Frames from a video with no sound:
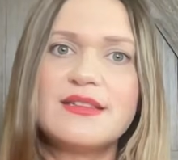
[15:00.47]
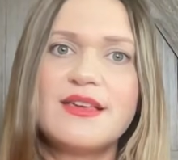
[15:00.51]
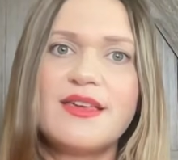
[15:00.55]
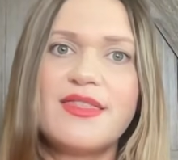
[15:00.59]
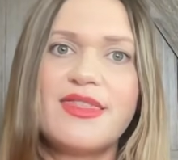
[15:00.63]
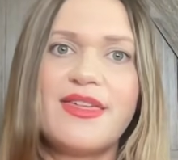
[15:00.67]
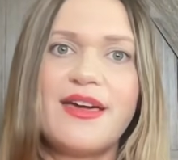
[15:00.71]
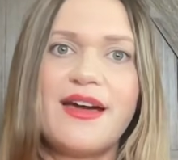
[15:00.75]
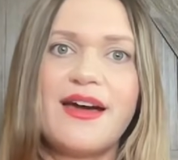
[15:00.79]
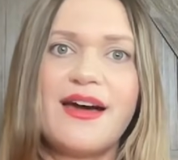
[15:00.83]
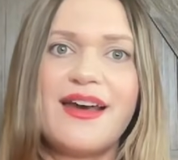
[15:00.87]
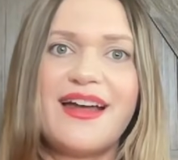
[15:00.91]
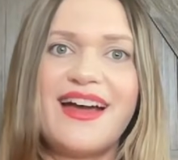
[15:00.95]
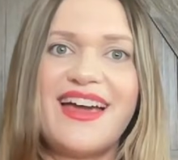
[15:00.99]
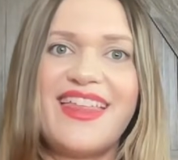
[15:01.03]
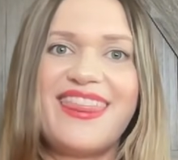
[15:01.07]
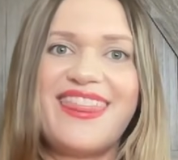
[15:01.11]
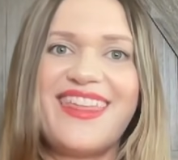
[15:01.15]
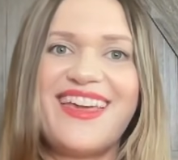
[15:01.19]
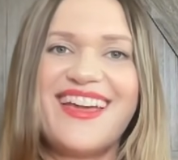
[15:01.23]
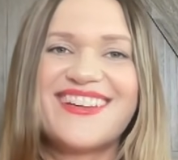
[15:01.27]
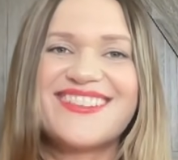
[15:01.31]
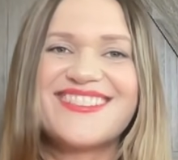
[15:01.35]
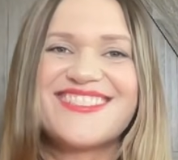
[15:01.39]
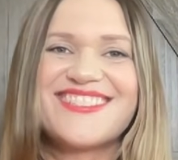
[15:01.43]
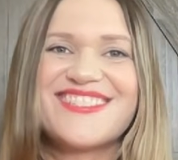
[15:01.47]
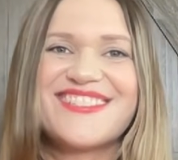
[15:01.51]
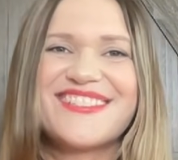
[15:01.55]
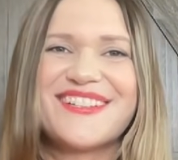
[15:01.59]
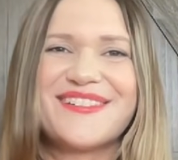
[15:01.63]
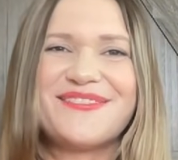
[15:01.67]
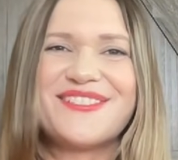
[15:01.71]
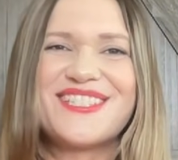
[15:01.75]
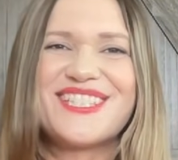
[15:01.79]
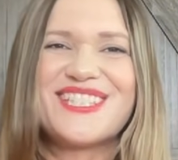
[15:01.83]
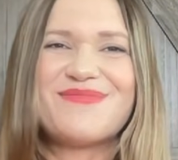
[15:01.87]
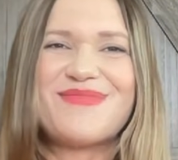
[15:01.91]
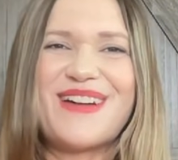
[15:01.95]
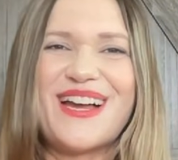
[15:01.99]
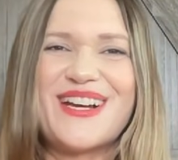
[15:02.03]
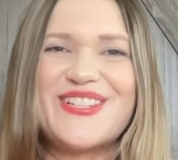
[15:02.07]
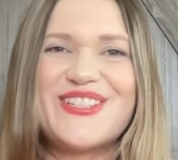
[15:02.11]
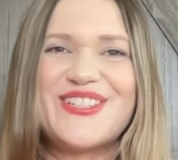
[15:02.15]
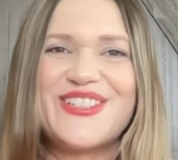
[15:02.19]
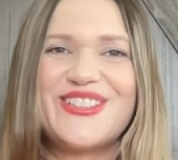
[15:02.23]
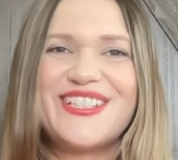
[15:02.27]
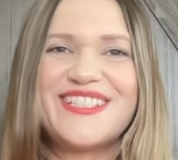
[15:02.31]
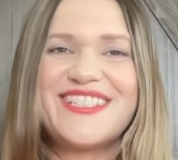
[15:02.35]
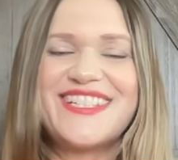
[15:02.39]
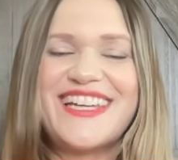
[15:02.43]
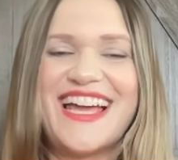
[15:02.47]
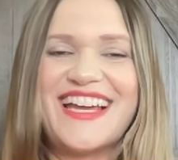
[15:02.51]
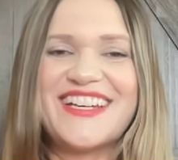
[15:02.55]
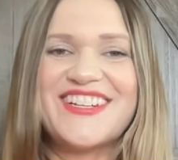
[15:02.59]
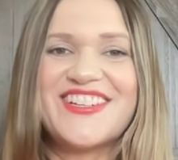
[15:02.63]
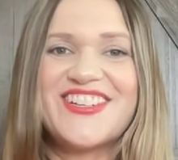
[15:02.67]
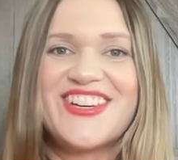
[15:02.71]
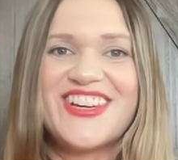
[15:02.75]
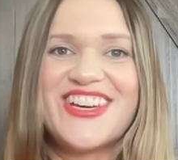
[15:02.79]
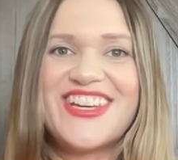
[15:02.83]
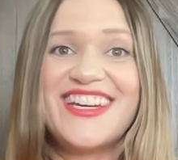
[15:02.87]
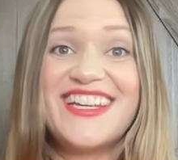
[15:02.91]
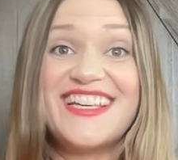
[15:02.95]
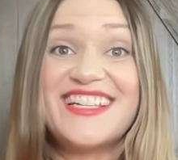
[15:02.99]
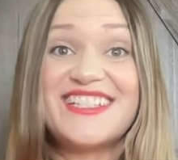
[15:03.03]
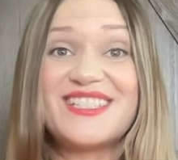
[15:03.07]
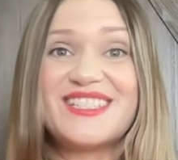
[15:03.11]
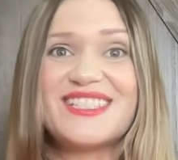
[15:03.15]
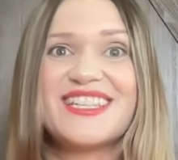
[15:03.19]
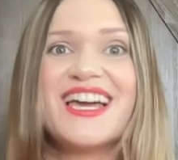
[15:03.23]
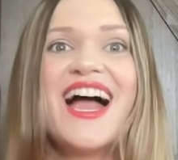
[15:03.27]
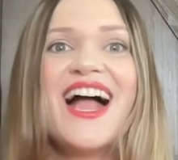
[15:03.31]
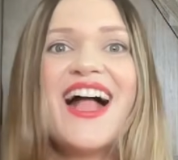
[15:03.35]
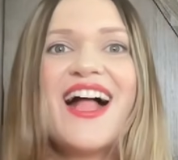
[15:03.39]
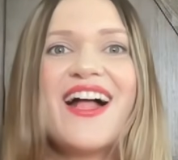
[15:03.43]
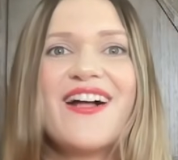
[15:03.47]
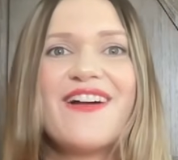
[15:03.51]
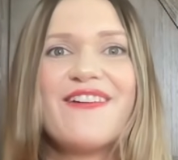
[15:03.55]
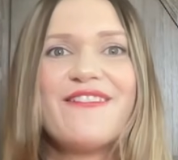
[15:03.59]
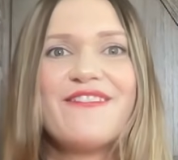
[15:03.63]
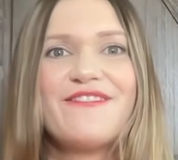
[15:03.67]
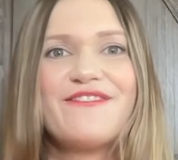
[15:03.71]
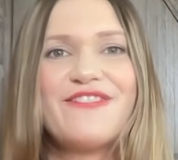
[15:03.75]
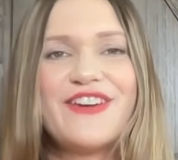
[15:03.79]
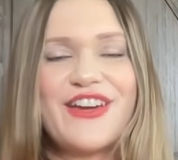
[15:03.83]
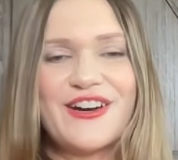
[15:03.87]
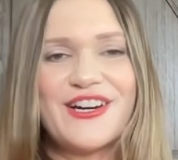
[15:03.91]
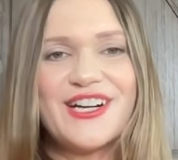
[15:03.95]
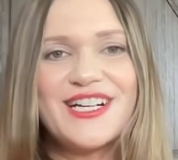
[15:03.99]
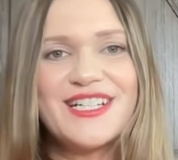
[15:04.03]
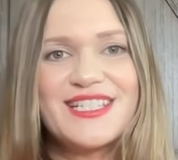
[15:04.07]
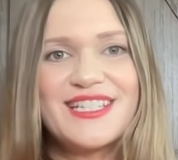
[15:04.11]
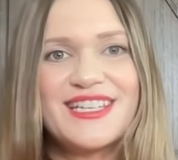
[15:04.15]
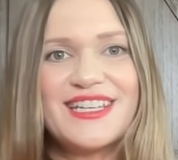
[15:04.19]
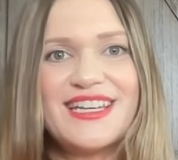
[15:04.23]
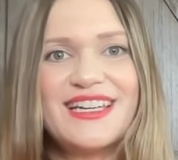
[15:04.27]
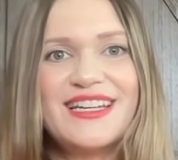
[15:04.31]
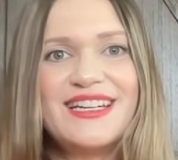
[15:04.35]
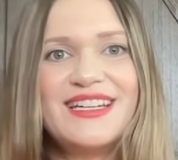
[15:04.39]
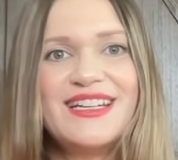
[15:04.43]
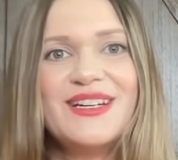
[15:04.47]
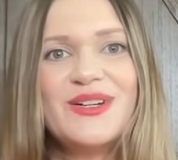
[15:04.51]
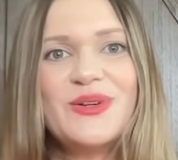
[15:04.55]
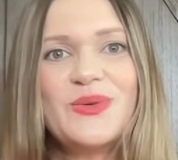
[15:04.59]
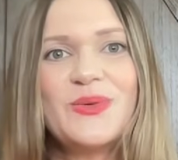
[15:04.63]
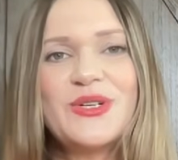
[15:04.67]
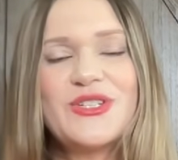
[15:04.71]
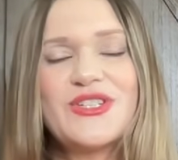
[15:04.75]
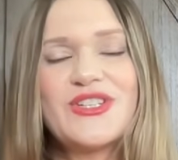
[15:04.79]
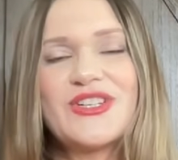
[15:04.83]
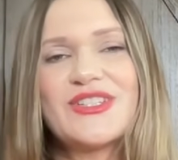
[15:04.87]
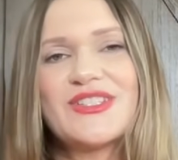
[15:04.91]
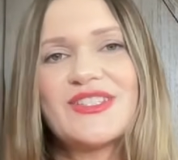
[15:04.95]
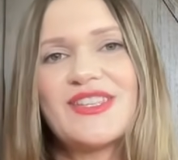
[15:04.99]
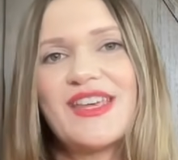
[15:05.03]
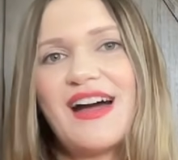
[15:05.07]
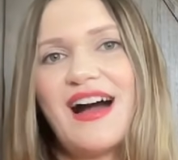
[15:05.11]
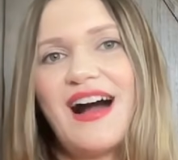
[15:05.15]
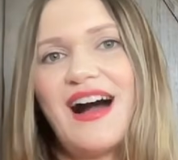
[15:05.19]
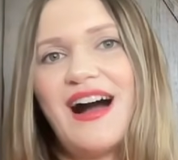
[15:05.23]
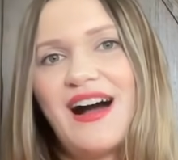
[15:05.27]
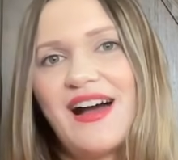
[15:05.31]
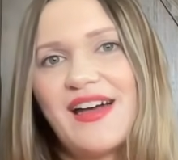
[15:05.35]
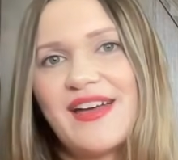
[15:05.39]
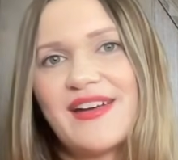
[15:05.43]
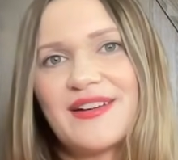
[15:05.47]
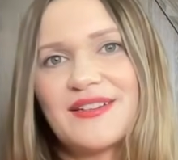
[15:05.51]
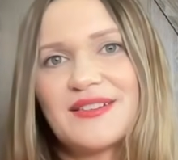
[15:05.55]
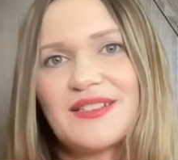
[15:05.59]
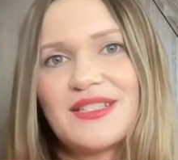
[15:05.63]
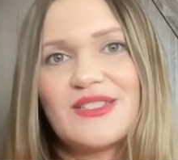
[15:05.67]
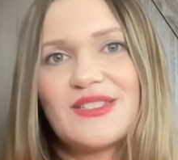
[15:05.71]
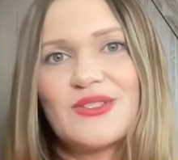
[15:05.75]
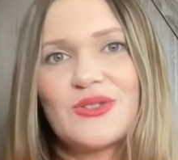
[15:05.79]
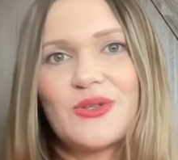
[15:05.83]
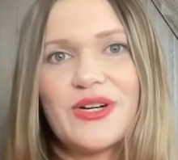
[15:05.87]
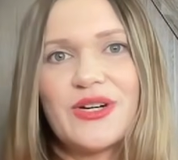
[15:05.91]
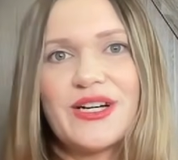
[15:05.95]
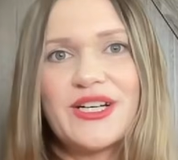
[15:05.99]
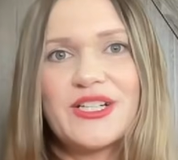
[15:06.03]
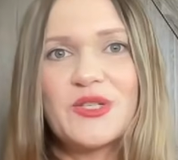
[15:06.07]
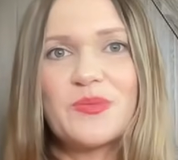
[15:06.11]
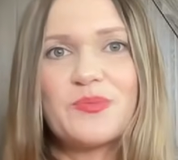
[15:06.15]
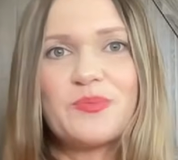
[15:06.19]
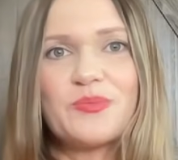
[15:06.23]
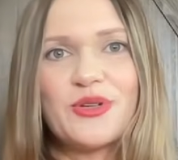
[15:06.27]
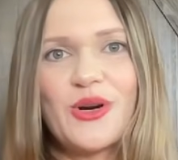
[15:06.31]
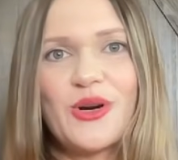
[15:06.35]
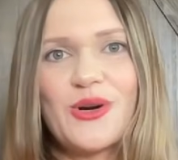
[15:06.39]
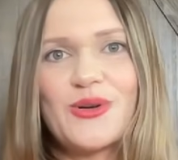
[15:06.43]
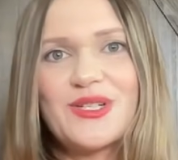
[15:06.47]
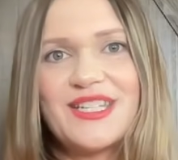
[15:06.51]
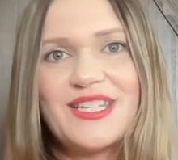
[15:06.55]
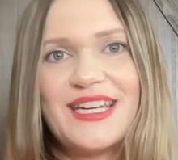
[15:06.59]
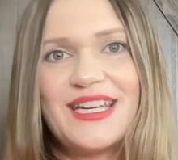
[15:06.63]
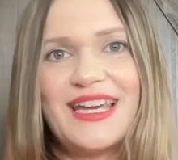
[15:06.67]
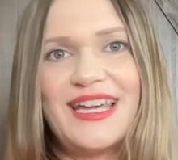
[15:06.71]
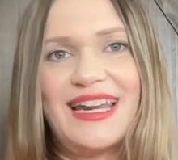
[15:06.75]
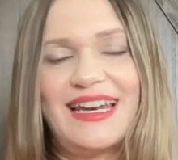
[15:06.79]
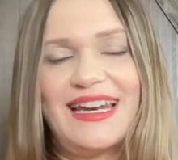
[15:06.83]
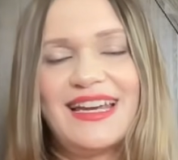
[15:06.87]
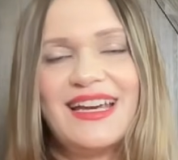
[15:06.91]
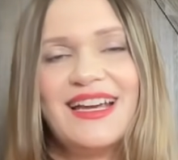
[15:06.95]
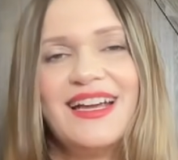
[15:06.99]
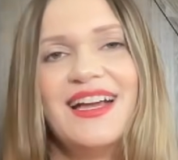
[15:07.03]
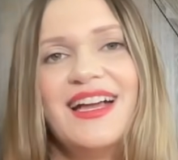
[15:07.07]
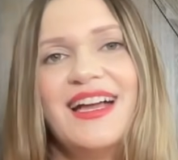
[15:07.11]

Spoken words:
that I think deserves special attention is ferritin, which is the iron storage protein.